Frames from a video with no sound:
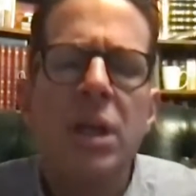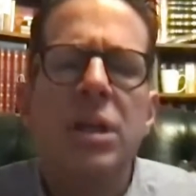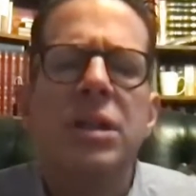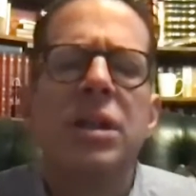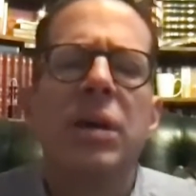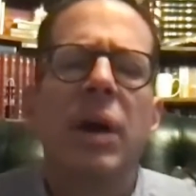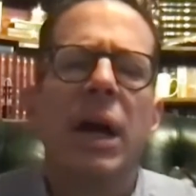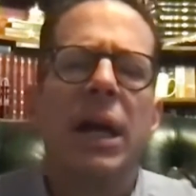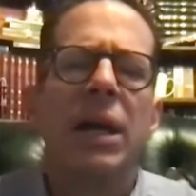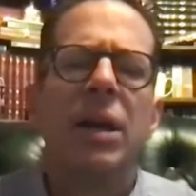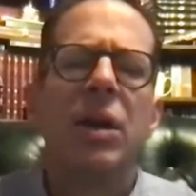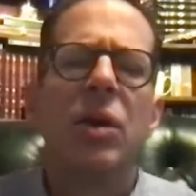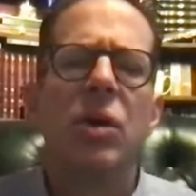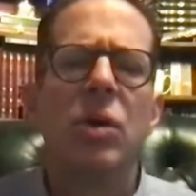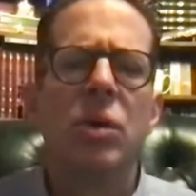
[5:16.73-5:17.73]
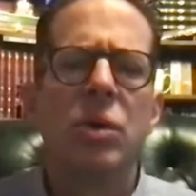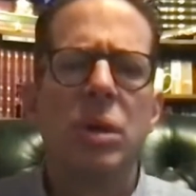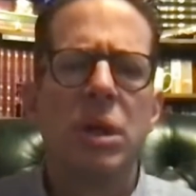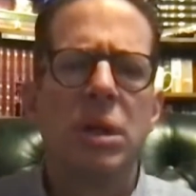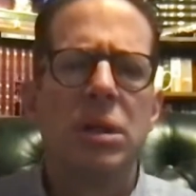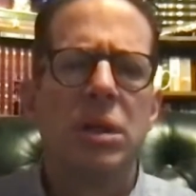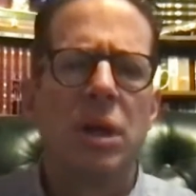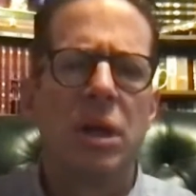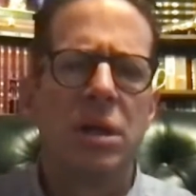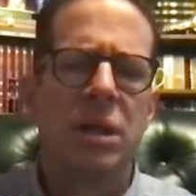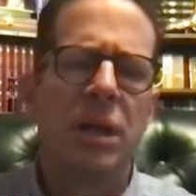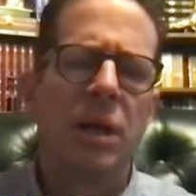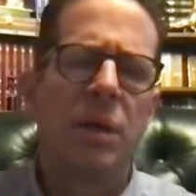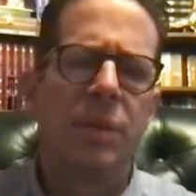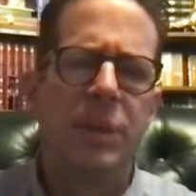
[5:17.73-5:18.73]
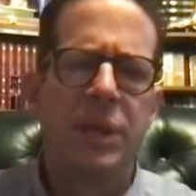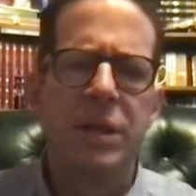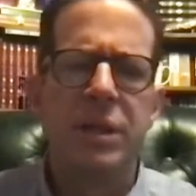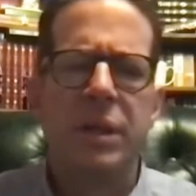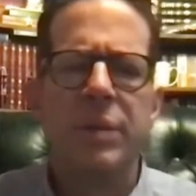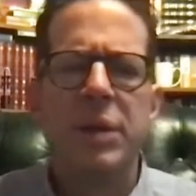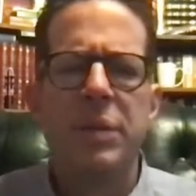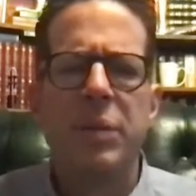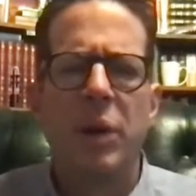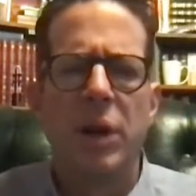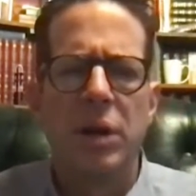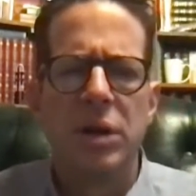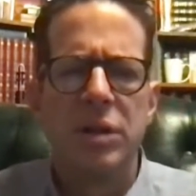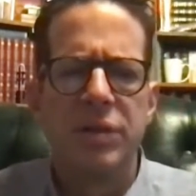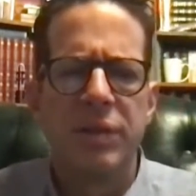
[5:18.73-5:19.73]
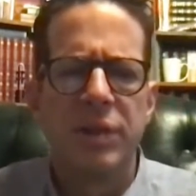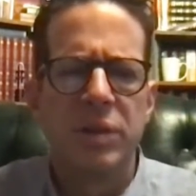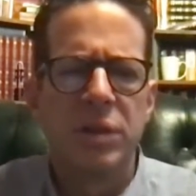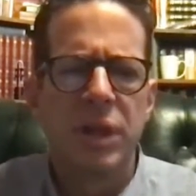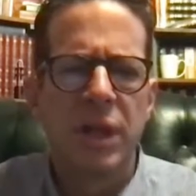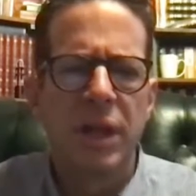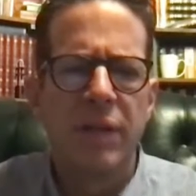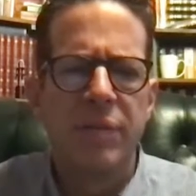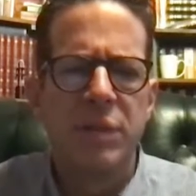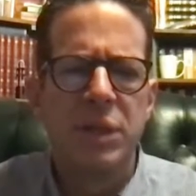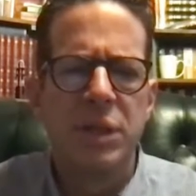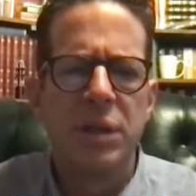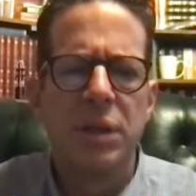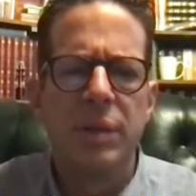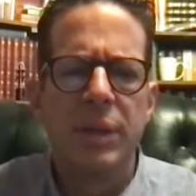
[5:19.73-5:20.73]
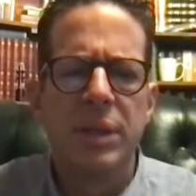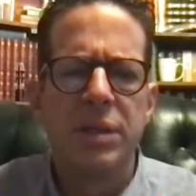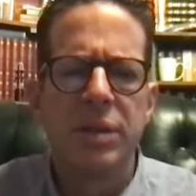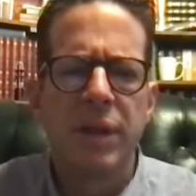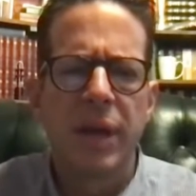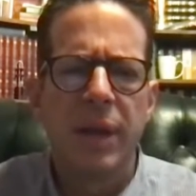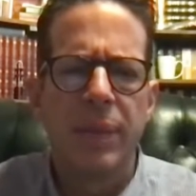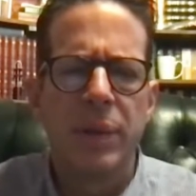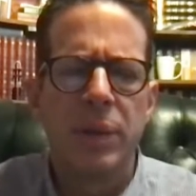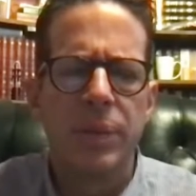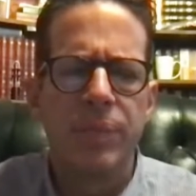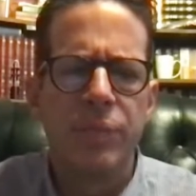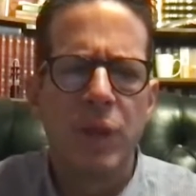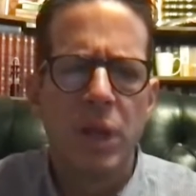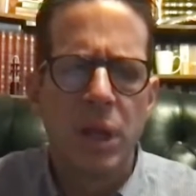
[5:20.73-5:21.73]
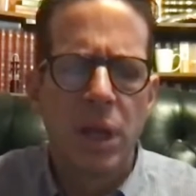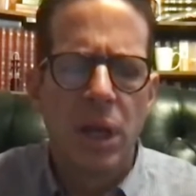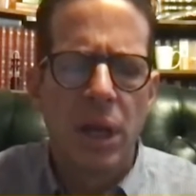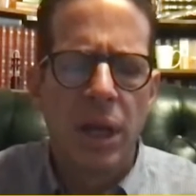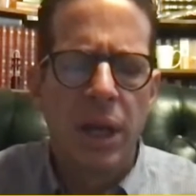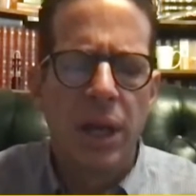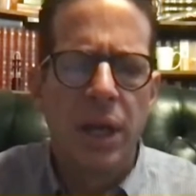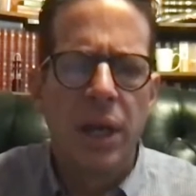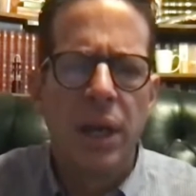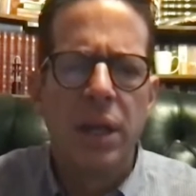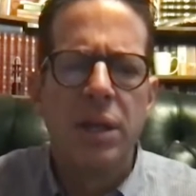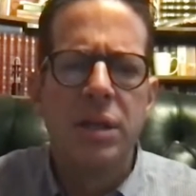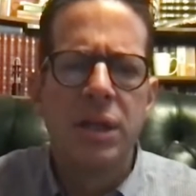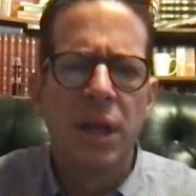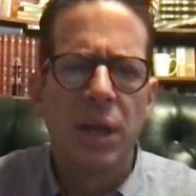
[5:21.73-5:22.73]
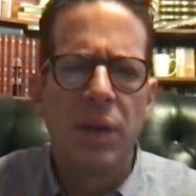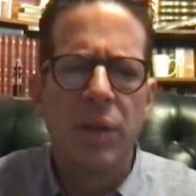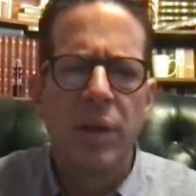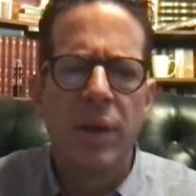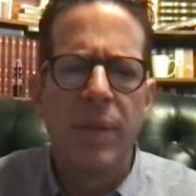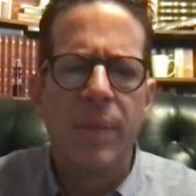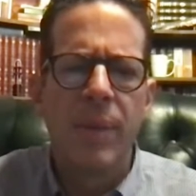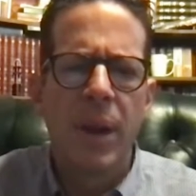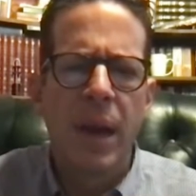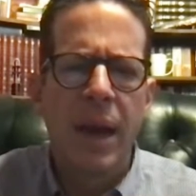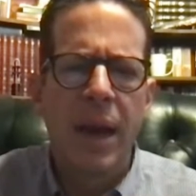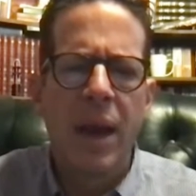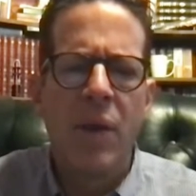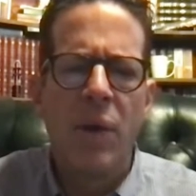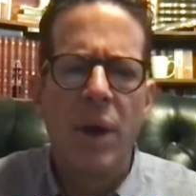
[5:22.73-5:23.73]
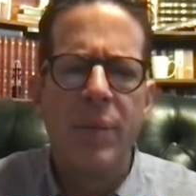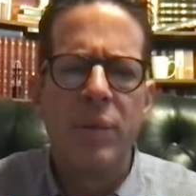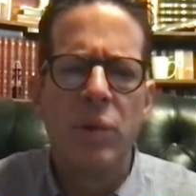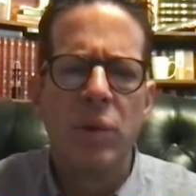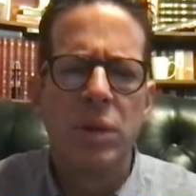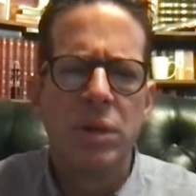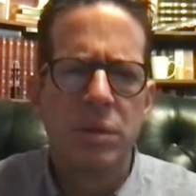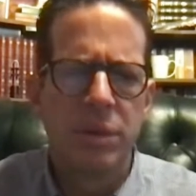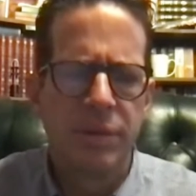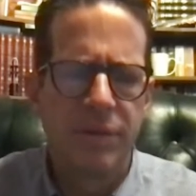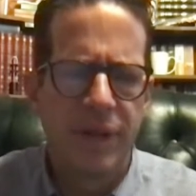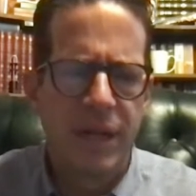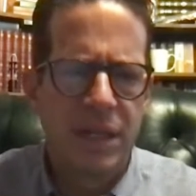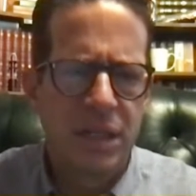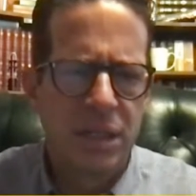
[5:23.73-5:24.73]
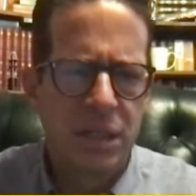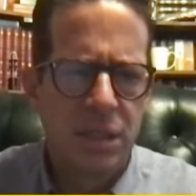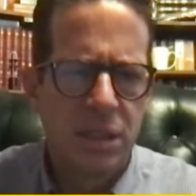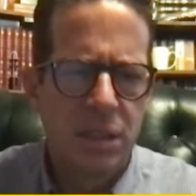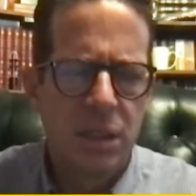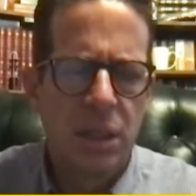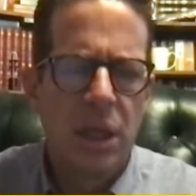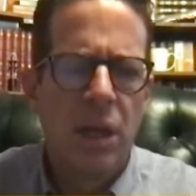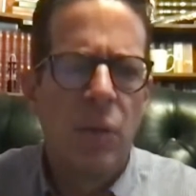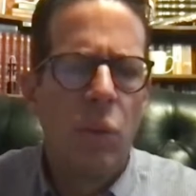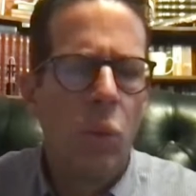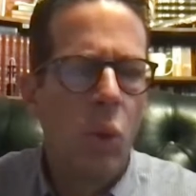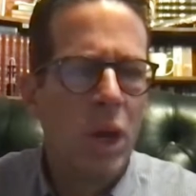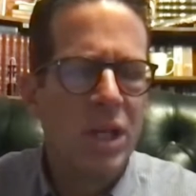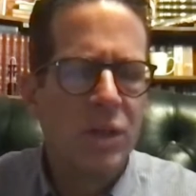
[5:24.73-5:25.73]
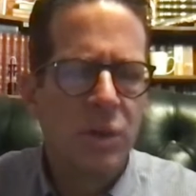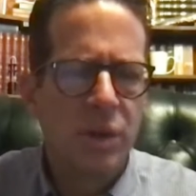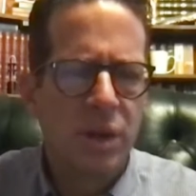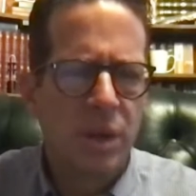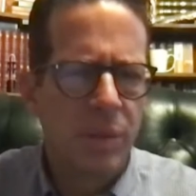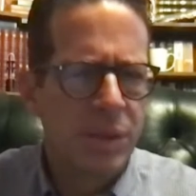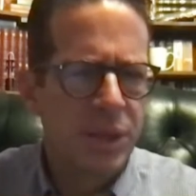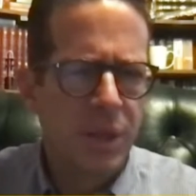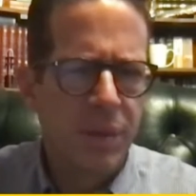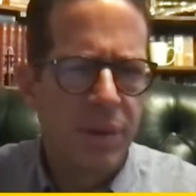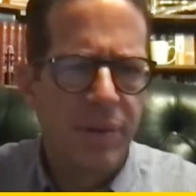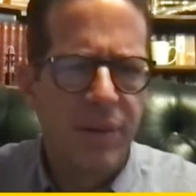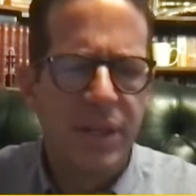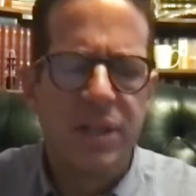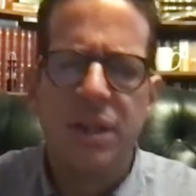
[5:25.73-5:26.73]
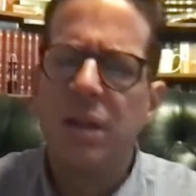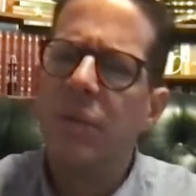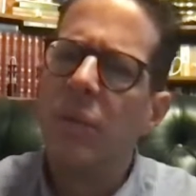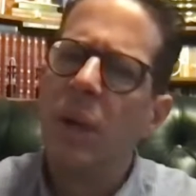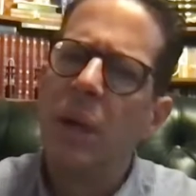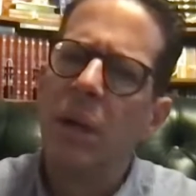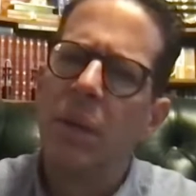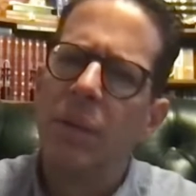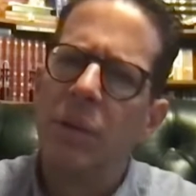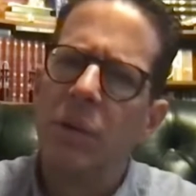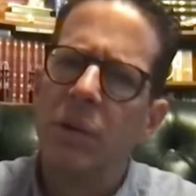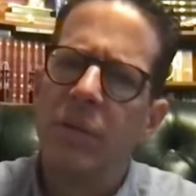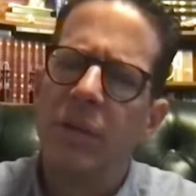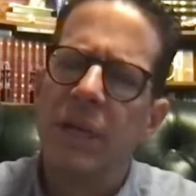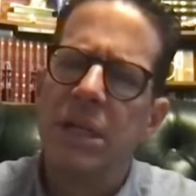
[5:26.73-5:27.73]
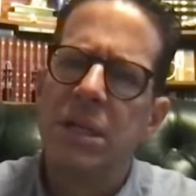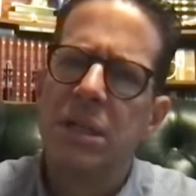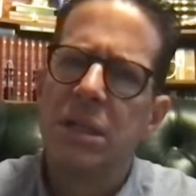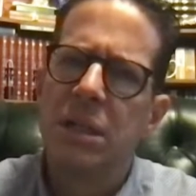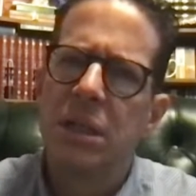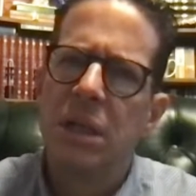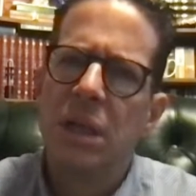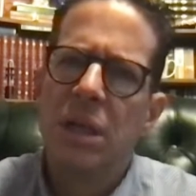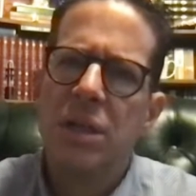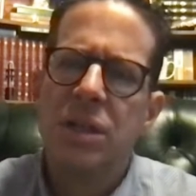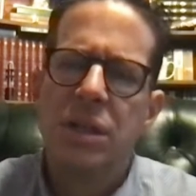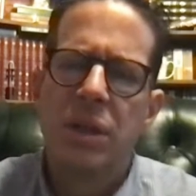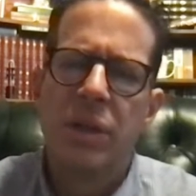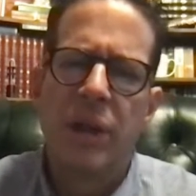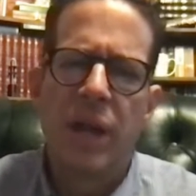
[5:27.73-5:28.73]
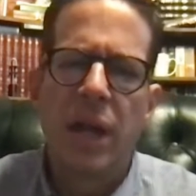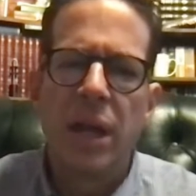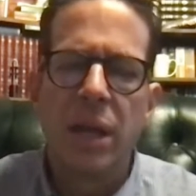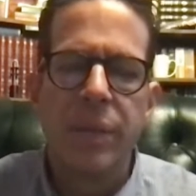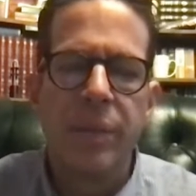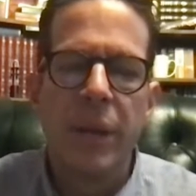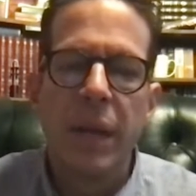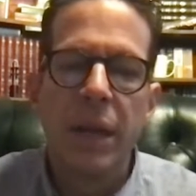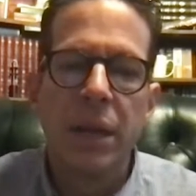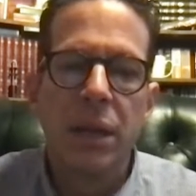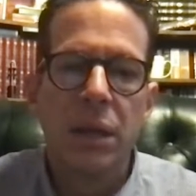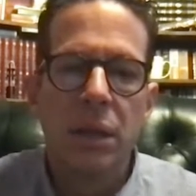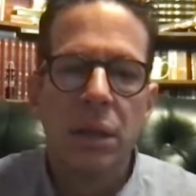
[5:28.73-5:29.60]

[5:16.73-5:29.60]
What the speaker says: So I go talk to LPs, limited partners, folks that have material amounts of capital, and I tell them how I'm going to invest, what sort of companies I'm going to invest in, where I'm going to invest, so that I can make